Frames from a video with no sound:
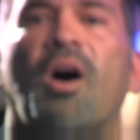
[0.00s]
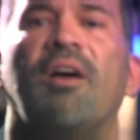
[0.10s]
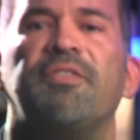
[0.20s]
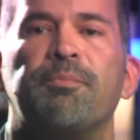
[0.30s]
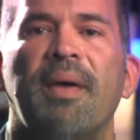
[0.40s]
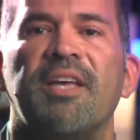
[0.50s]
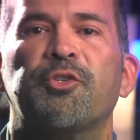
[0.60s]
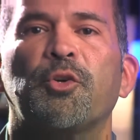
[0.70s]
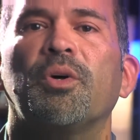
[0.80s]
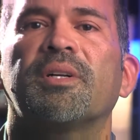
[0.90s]
And Office
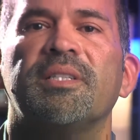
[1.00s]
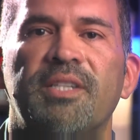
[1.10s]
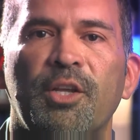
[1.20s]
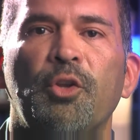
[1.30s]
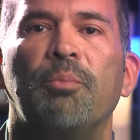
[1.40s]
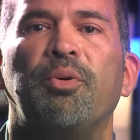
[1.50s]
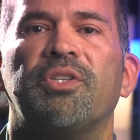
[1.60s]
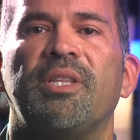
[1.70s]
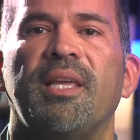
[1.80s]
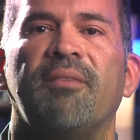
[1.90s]
Master will continue to
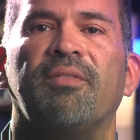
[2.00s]
push the